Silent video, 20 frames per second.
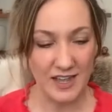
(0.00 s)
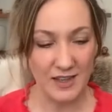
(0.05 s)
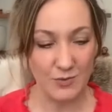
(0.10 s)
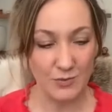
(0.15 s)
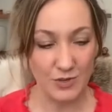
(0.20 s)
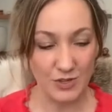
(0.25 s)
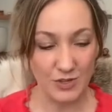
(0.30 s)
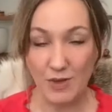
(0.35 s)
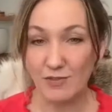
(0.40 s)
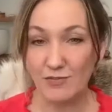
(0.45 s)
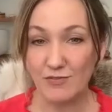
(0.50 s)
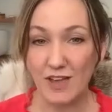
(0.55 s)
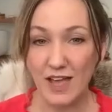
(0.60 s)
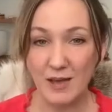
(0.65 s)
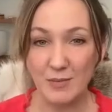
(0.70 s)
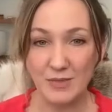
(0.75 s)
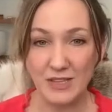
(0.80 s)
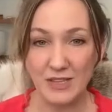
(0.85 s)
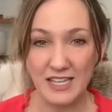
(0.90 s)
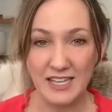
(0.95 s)
with my
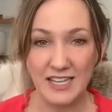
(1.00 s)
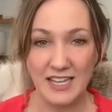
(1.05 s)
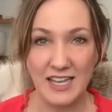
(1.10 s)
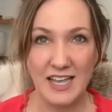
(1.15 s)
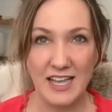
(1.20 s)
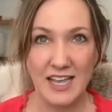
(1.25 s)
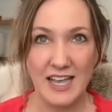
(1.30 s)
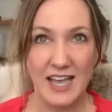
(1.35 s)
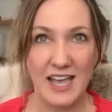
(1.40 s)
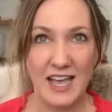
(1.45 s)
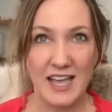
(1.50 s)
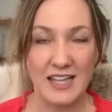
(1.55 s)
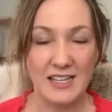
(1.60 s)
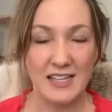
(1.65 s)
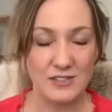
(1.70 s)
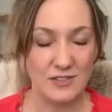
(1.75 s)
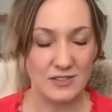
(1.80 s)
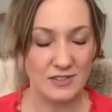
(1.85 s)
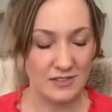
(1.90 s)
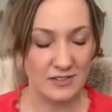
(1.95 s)
family
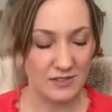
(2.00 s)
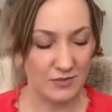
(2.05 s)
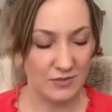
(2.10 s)
and